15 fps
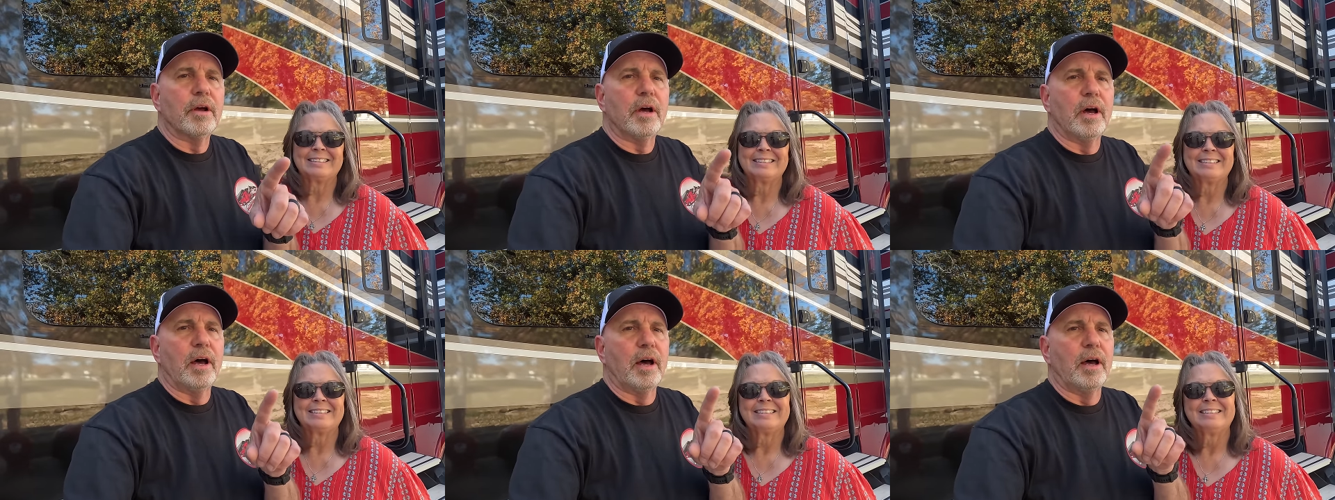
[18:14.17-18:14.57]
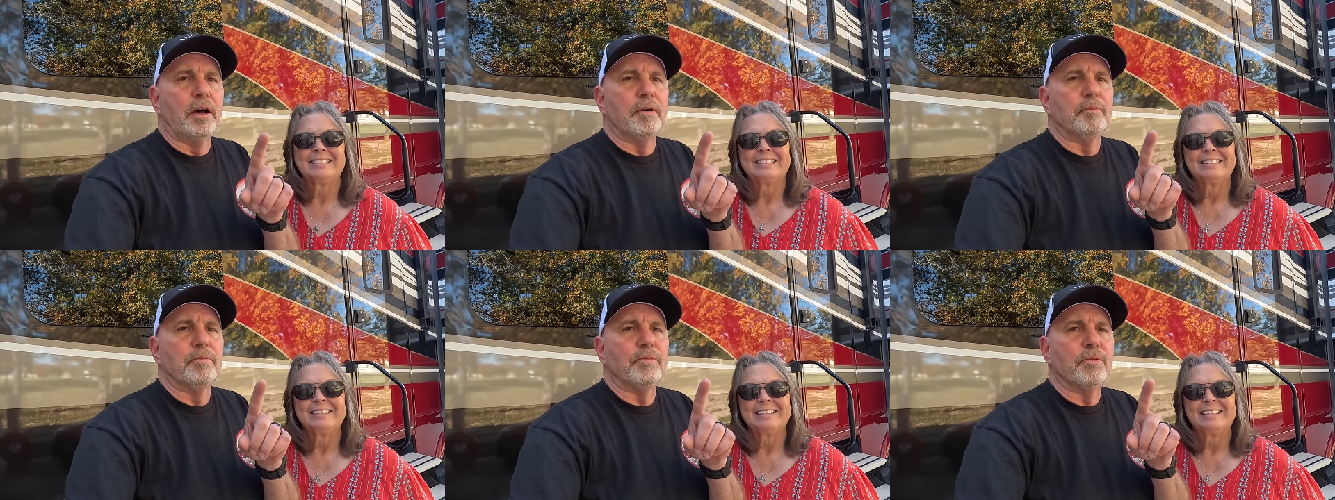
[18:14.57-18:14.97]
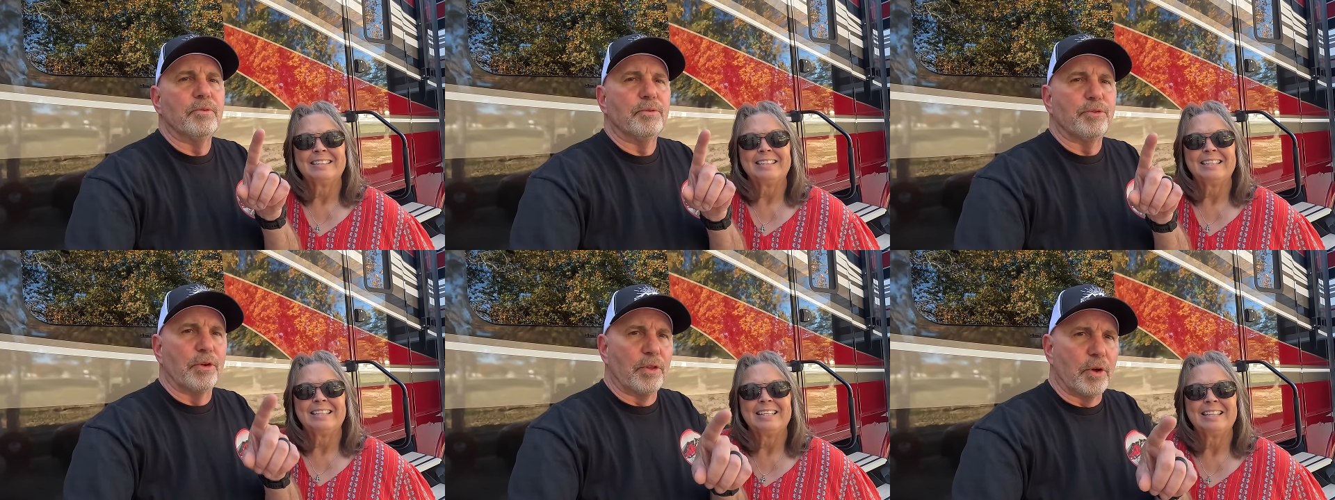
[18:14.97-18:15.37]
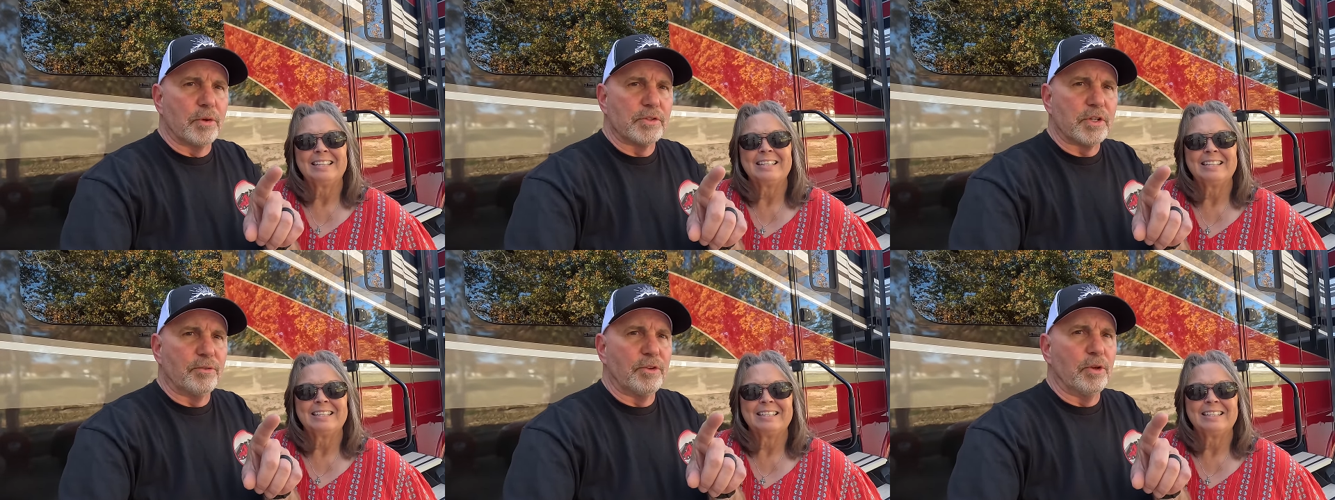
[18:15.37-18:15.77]
Speaker 1: Um, for
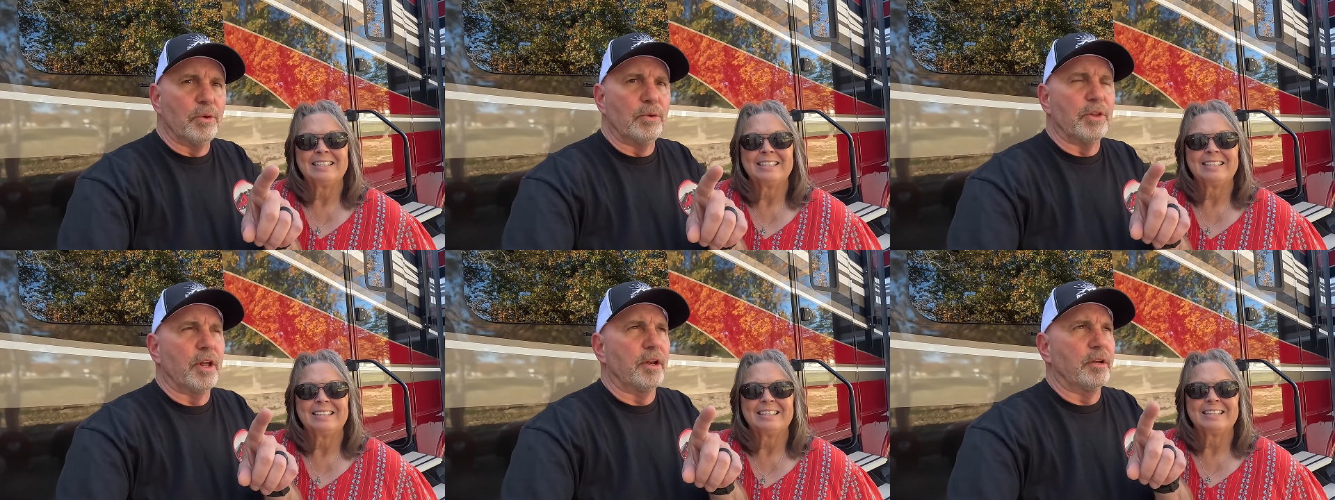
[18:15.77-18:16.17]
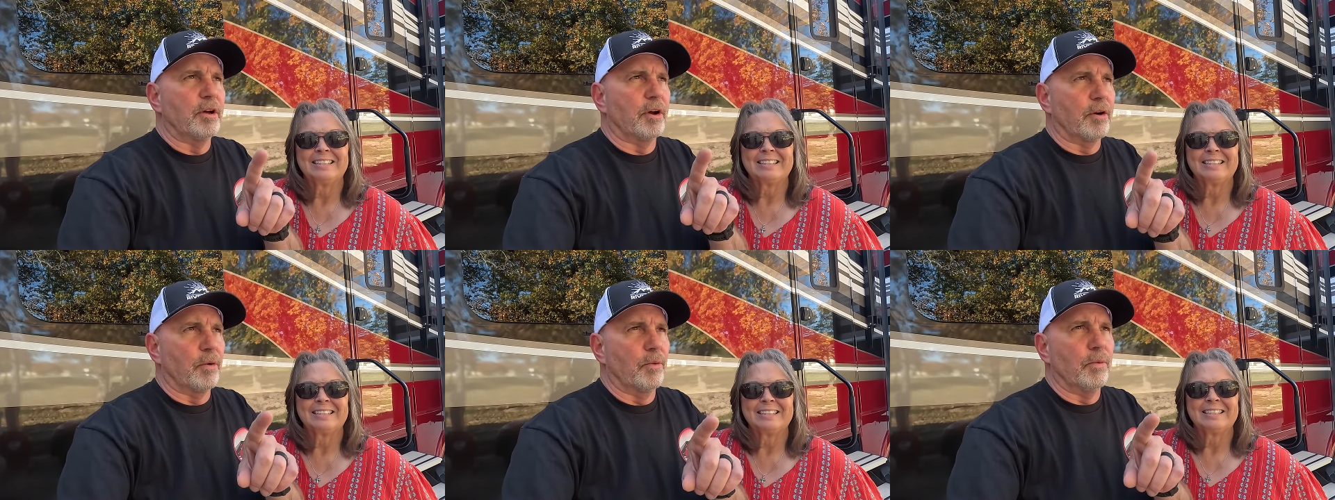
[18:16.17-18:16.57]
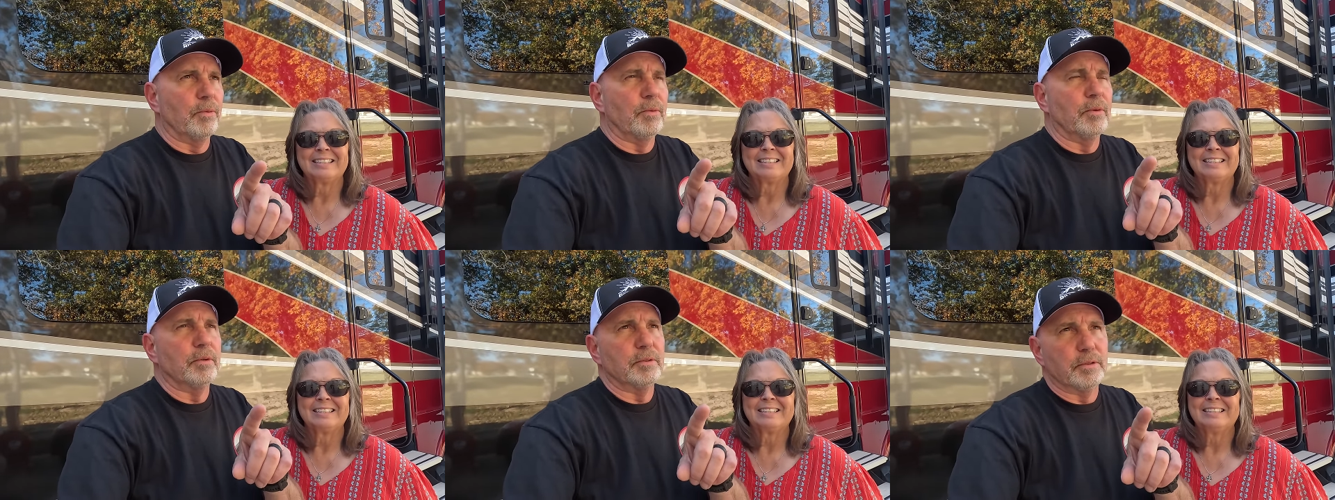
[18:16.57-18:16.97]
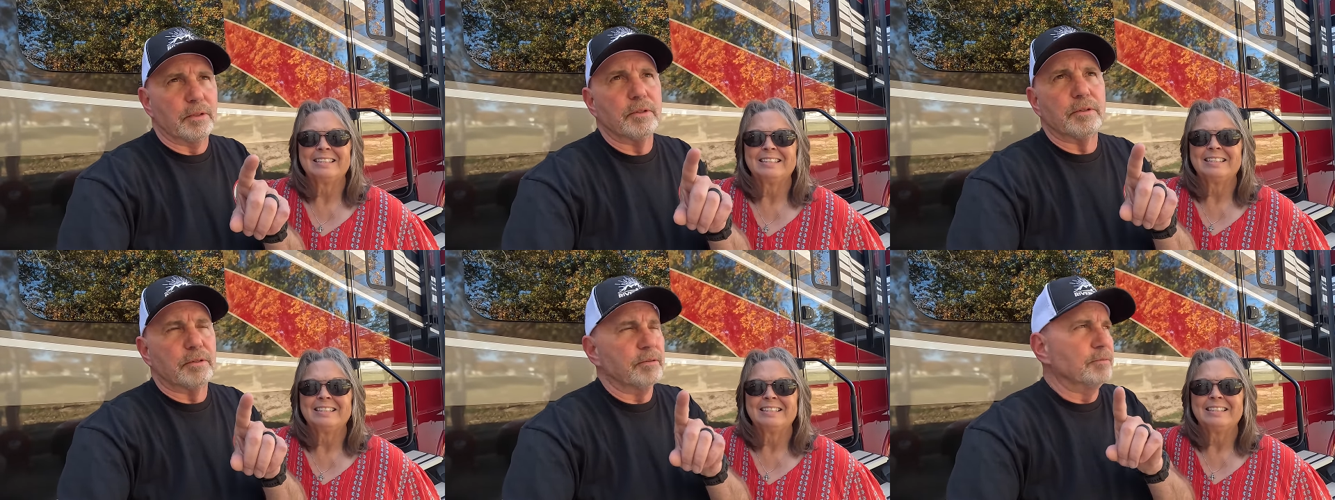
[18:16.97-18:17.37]
those of you that are
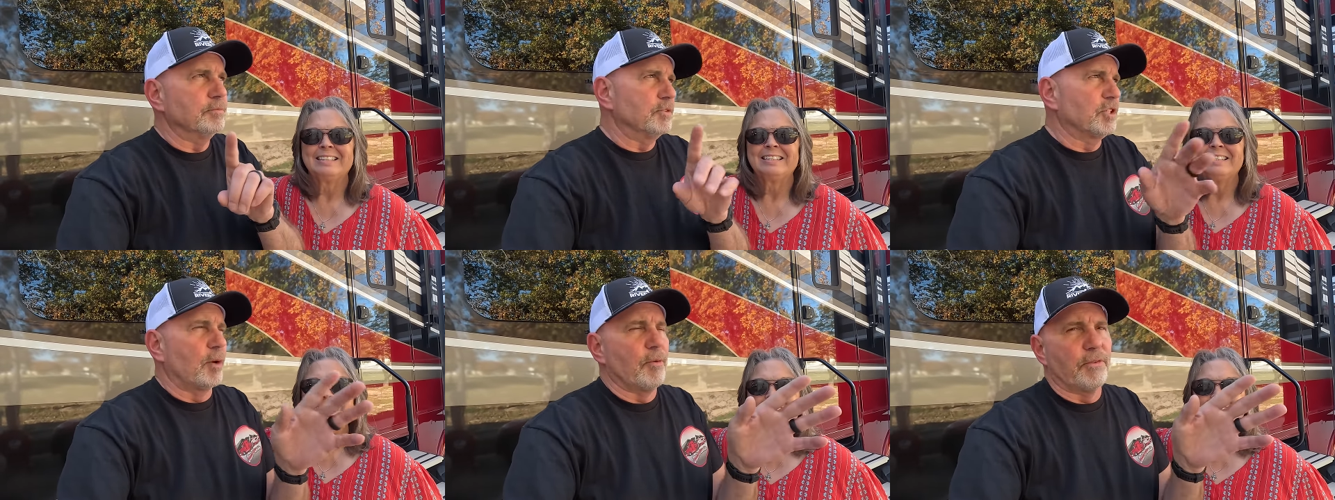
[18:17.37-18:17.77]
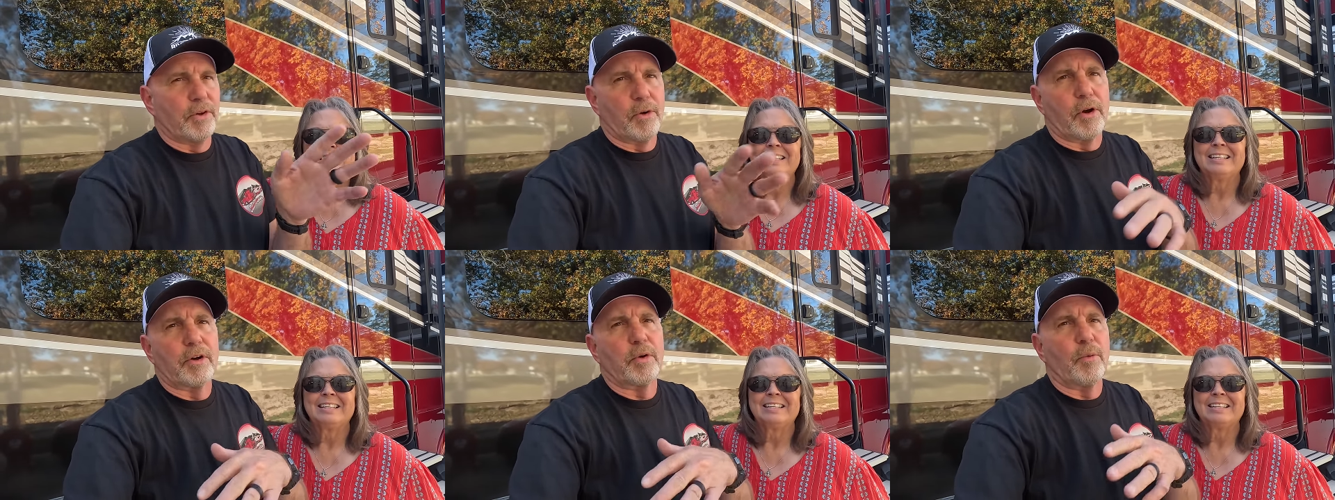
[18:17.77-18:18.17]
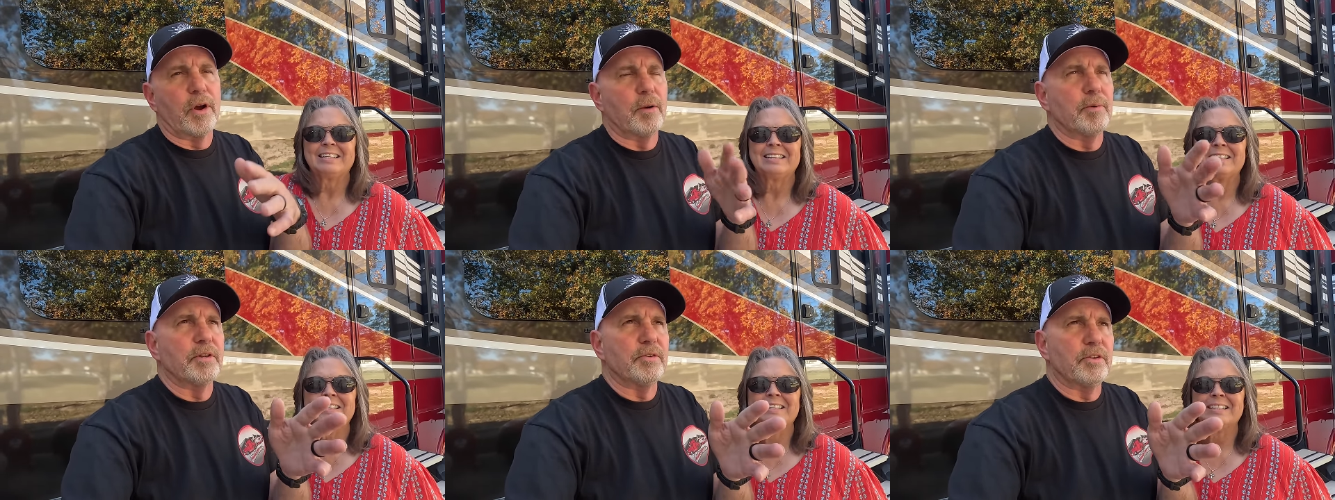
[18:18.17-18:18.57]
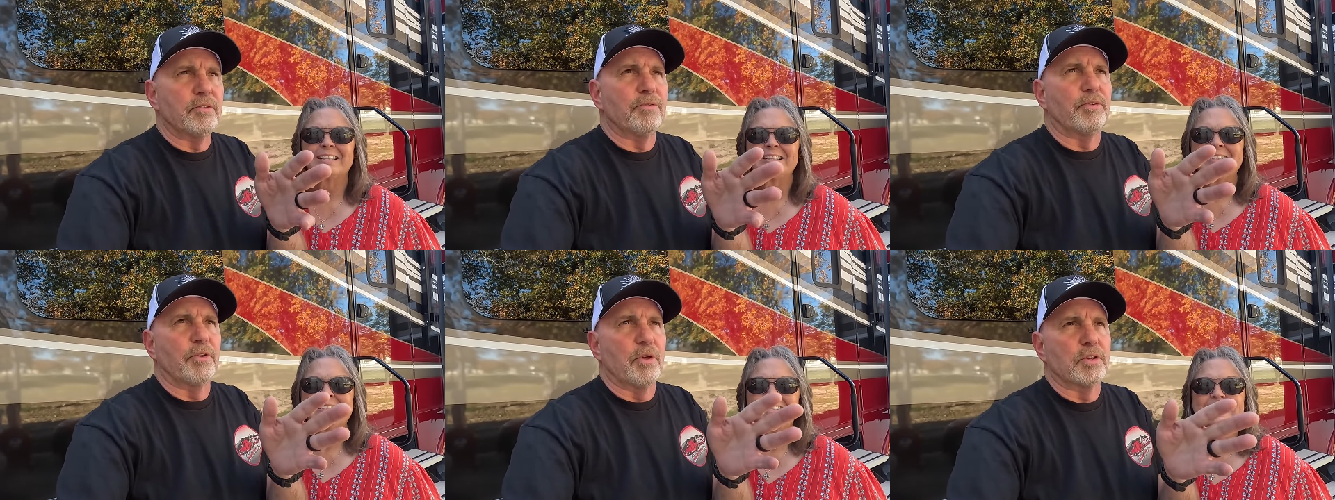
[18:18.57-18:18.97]
some of you aren't aware, but
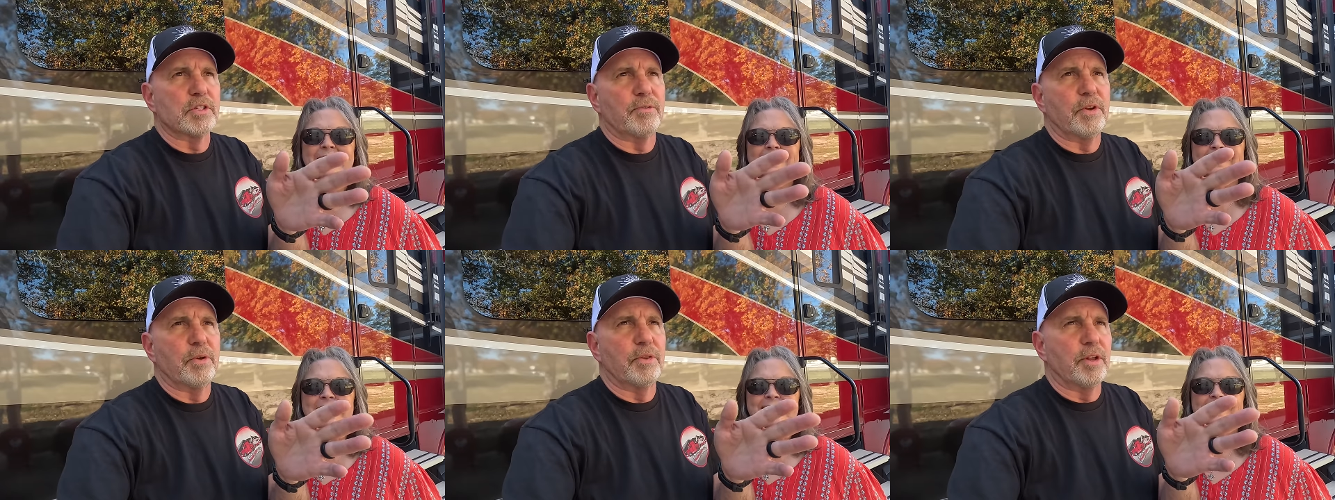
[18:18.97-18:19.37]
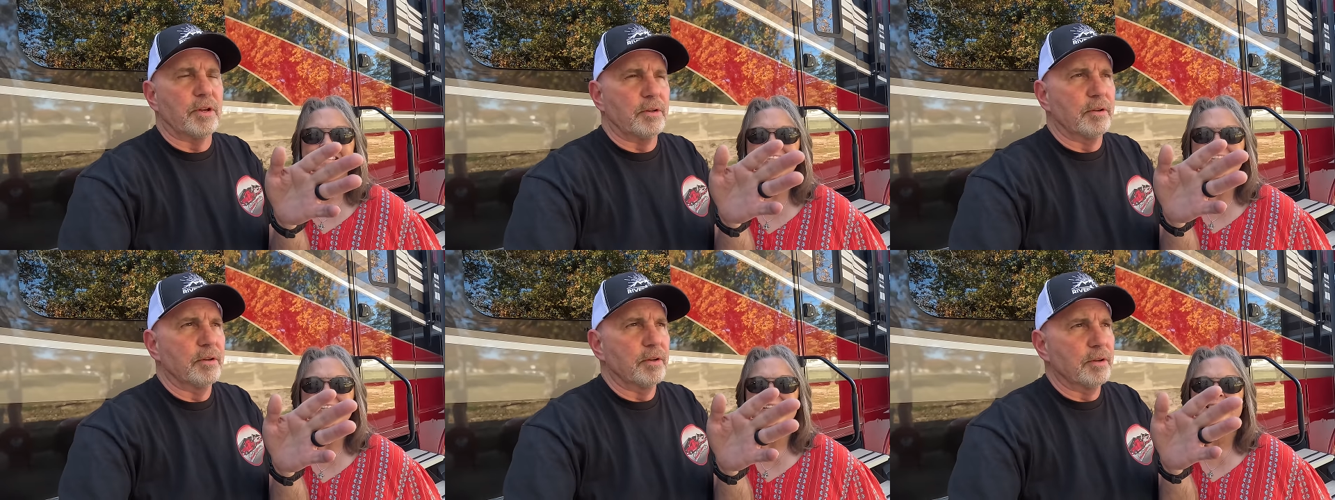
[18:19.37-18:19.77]
for those of you that